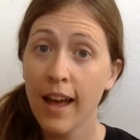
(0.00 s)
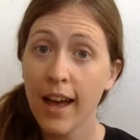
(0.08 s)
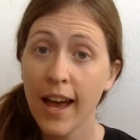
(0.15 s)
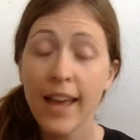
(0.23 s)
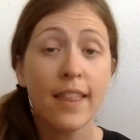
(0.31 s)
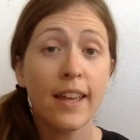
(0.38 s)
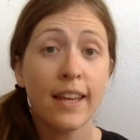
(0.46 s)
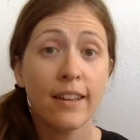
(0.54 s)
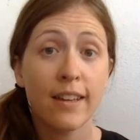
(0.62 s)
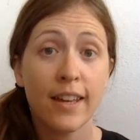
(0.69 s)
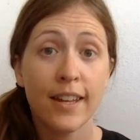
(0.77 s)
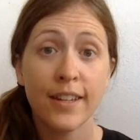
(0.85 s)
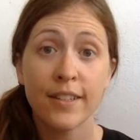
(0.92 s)
I think
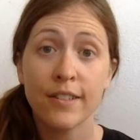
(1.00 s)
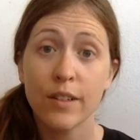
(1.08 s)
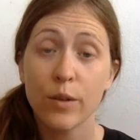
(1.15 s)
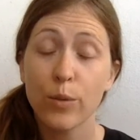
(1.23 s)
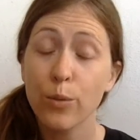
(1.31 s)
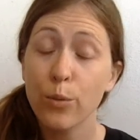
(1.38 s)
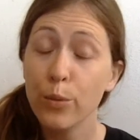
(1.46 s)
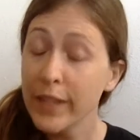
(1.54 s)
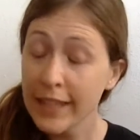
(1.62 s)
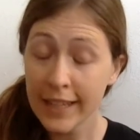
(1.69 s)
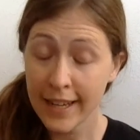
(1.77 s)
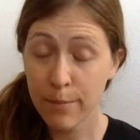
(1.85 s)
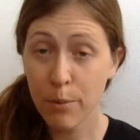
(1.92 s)
it is
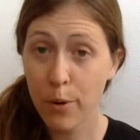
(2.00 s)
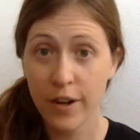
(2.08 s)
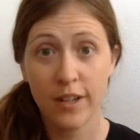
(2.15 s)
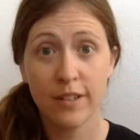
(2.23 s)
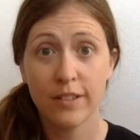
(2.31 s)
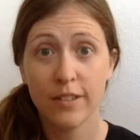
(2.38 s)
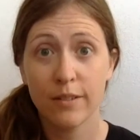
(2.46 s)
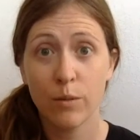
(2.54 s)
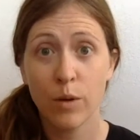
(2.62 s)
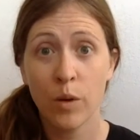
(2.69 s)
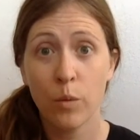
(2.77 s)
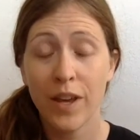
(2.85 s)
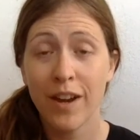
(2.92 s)
really important
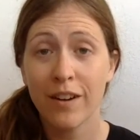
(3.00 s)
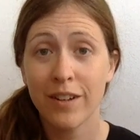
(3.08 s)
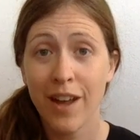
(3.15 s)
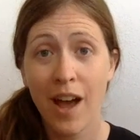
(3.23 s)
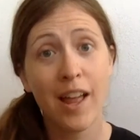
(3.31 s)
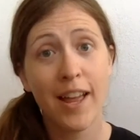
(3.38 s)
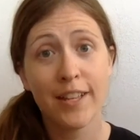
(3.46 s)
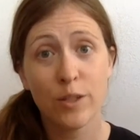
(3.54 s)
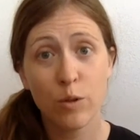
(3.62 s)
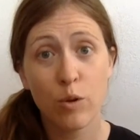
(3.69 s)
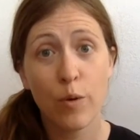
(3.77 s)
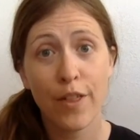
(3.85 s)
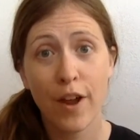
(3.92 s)
when we are not at
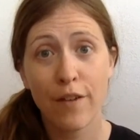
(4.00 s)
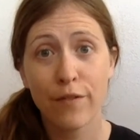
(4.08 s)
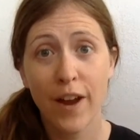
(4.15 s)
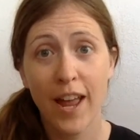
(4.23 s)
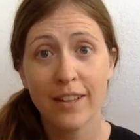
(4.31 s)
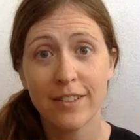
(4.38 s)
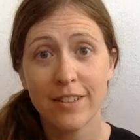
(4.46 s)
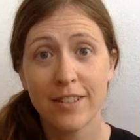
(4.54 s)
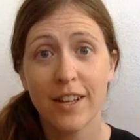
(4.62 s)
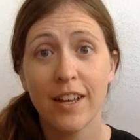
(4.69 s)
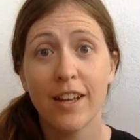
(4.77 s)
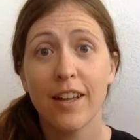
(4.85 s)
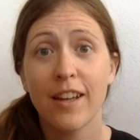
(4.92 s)
school with our friends
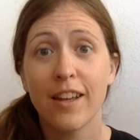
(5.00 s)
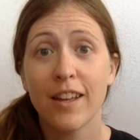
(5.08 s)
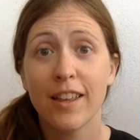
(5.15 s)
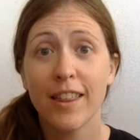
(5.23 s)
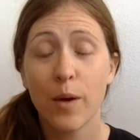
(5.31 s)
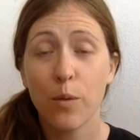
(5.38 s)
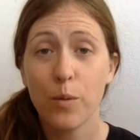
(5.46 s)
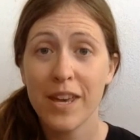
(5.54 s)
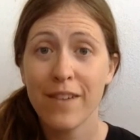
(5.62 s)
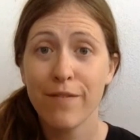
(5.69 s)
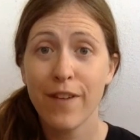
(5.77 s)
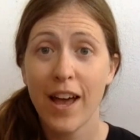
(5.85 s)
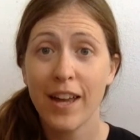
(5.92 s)
that we
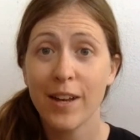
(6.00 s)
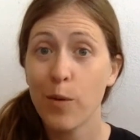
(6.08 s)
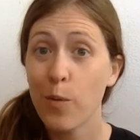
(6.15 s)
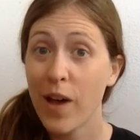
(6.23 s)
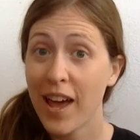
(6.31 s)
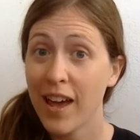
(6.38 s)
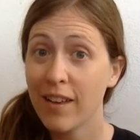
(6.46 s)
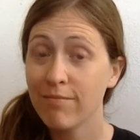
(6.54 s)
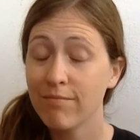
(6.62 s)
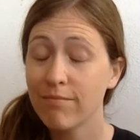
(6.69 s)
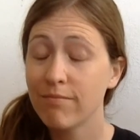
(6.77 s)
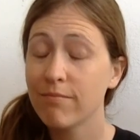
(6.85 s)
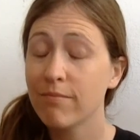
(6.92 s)
find a way
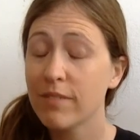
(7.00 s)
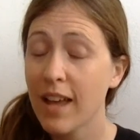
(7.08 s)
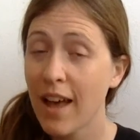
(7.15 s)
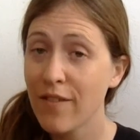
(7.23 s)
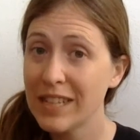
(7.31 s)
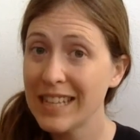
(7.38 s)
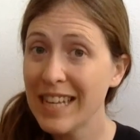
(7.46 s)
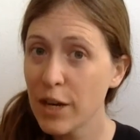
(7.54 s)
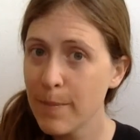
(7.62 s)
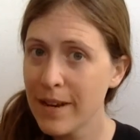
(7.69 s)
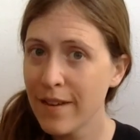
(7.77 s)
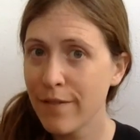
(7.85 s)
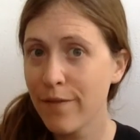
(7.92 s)
to have a little
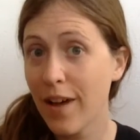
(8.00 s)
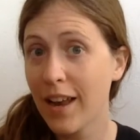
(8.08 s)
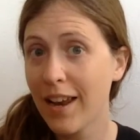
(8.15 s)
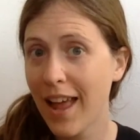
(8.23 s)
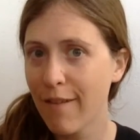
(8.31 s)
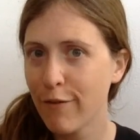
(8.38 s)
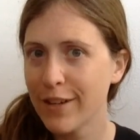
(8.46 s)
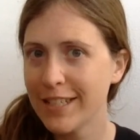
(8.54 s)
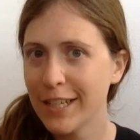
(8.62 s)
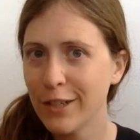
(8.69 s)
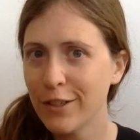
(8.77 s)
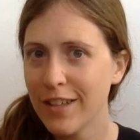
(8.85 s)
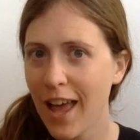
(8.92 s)
bit of fun every
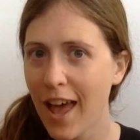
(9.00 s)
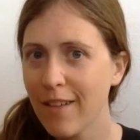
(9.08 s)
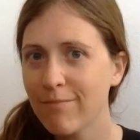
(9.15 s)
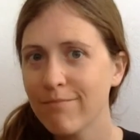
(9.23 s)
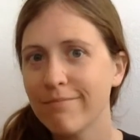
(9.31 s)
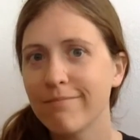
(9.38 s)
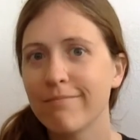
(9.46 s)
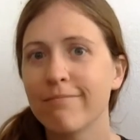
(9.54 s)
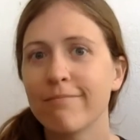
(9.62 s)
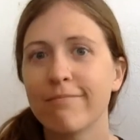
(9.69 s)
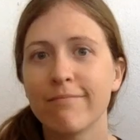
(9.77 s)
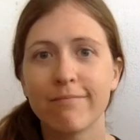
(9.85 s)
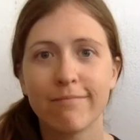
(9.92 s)
single day.
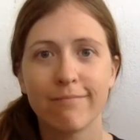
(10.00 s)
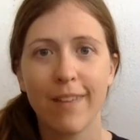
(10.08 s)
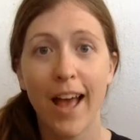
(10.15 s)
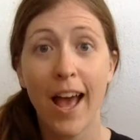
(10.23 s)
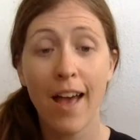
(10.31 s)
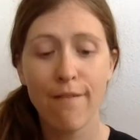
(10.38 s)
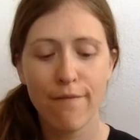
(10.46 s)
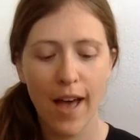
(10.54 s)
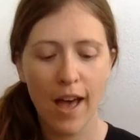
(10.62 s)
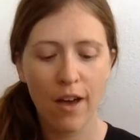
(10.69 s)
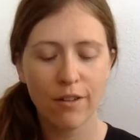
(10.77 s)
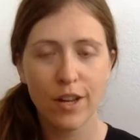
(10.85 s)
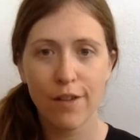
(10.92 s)
I
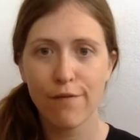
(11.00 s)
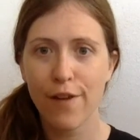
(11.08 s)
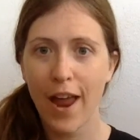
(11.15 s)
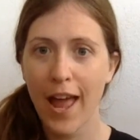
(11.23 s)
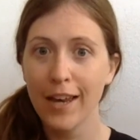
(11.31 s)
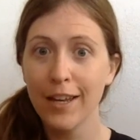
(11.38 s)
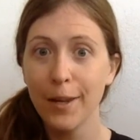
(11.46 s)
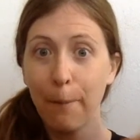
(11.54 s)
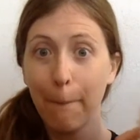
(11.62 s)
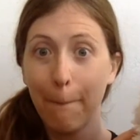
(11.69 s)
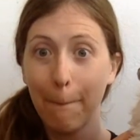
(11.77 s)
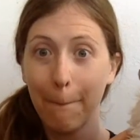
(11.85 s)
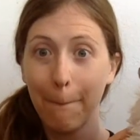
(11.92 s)
found a friend
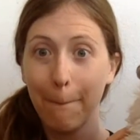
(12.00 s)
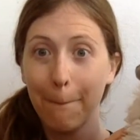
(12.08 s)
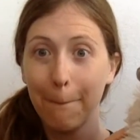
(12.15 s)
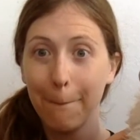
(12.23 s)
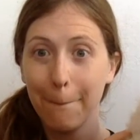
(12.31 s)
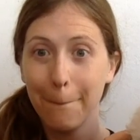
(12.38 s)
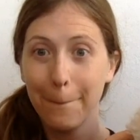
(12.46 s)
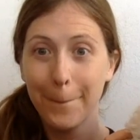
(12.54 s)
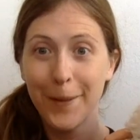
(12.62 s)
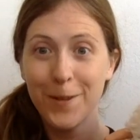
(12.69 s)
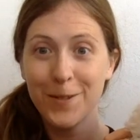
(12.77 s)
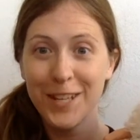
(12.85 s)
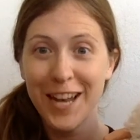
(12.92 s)

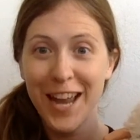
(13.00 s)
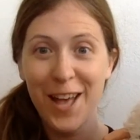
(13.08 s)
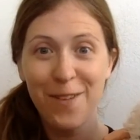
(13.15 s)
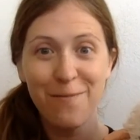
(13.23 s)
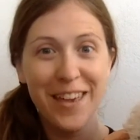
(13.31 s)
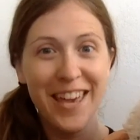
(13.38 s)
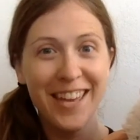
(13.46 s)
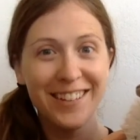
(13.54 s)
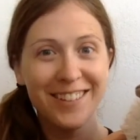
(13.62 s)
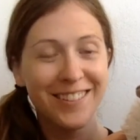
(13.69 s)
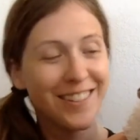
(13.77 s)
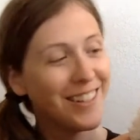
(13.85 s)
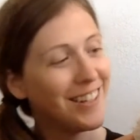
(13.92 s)
who's going to help me
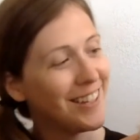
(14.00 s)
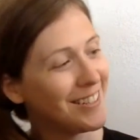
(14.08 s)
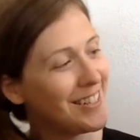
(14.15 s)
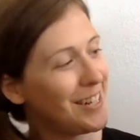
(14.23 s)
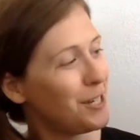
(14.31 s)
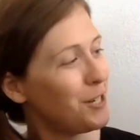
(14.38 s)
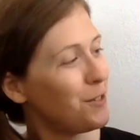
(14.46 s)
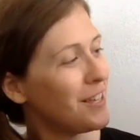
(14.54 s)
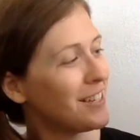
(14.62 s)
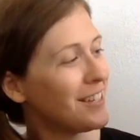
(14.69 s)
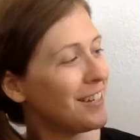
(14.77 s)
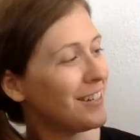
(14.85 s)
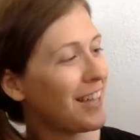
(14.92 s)
teach you this
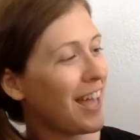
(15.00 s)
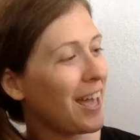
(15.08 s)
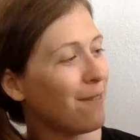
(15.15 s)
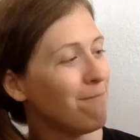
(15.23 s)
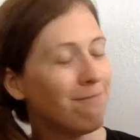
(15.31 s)
little game.